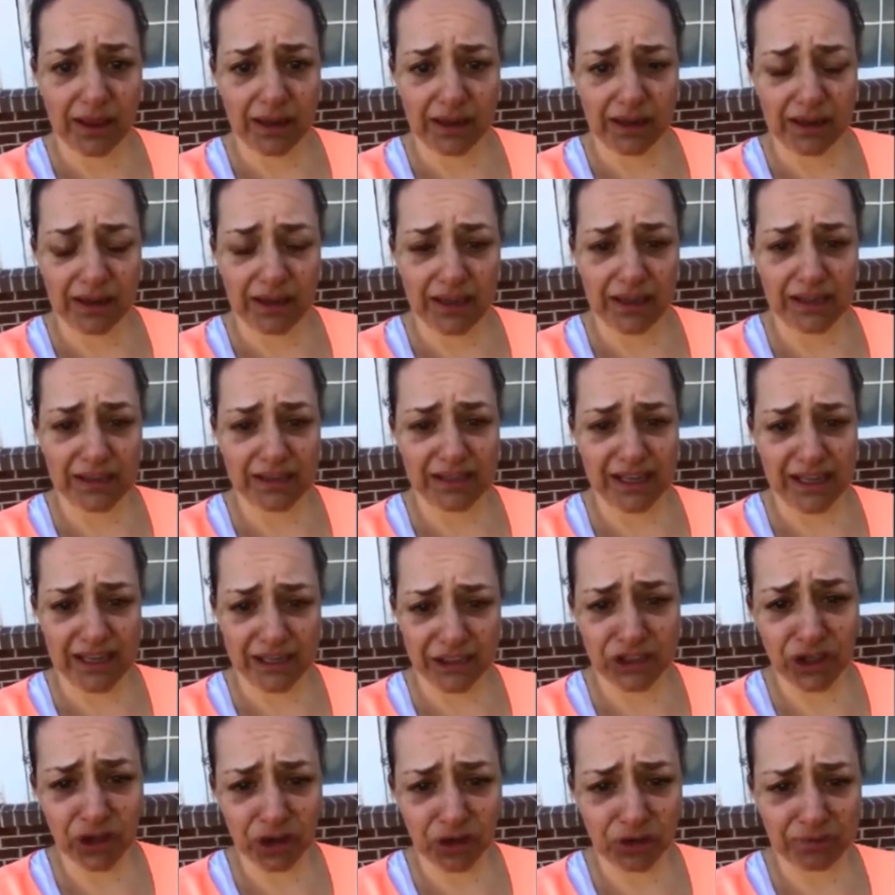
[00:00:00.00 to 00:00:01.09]
And he,
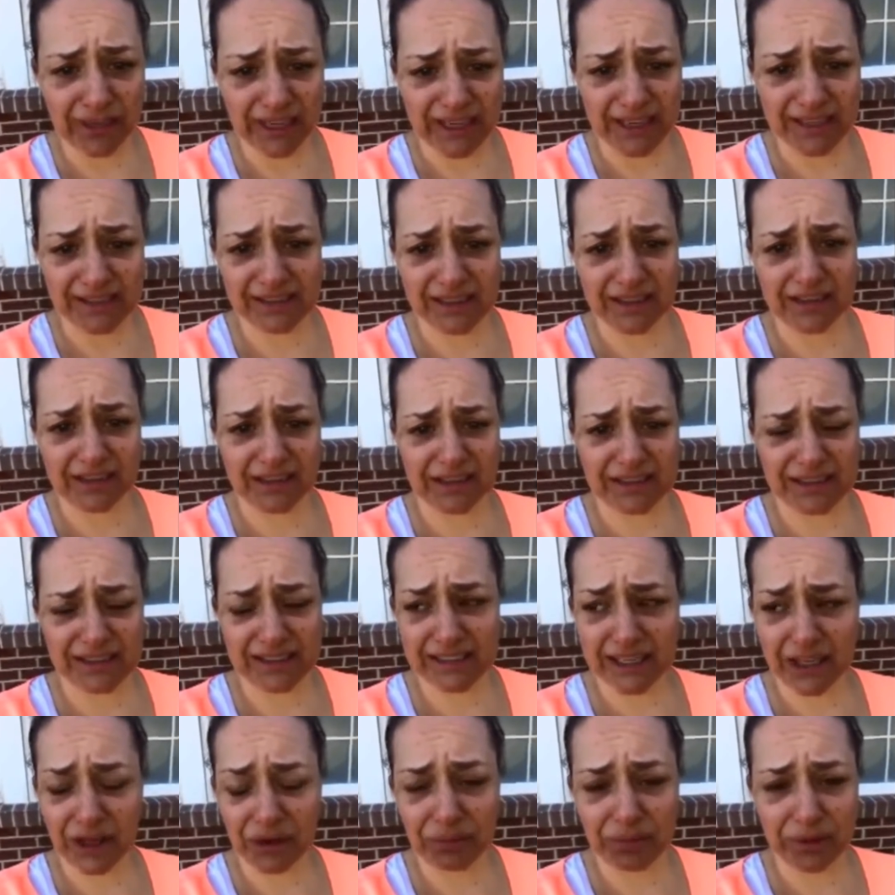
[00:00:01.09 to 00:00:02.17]
he told me, he said,
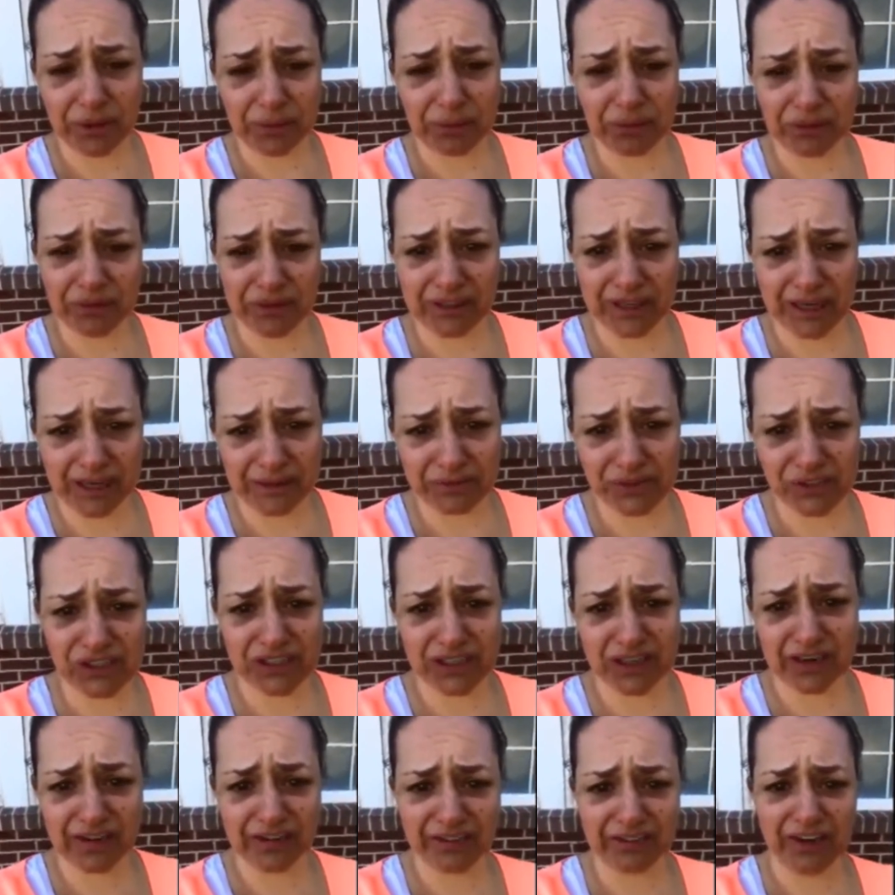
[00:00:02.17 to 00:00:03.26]
Lisa, tell people that I'm
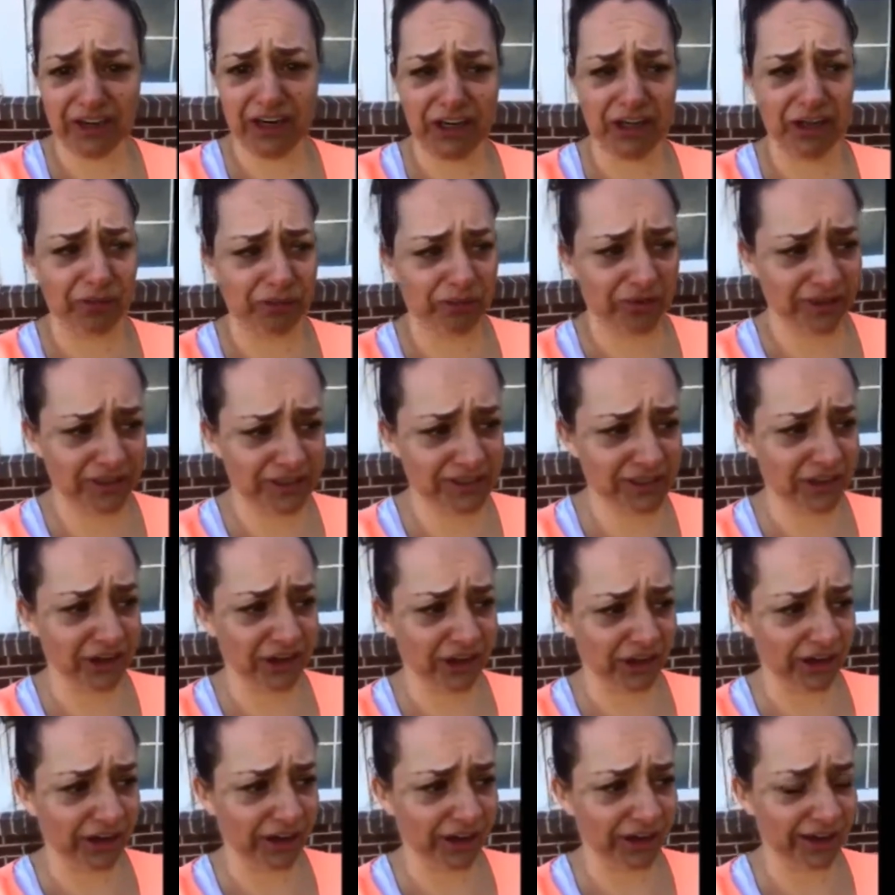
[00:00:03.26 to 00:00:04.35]
just not a very good
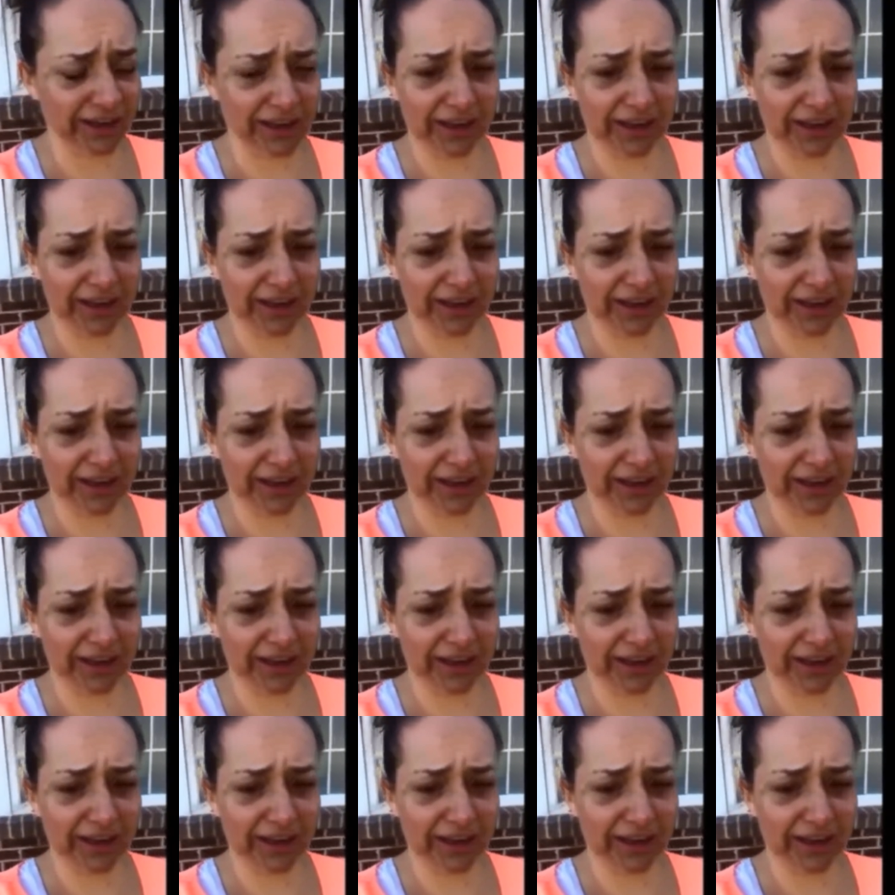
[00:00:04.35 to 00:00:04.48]
prisoner.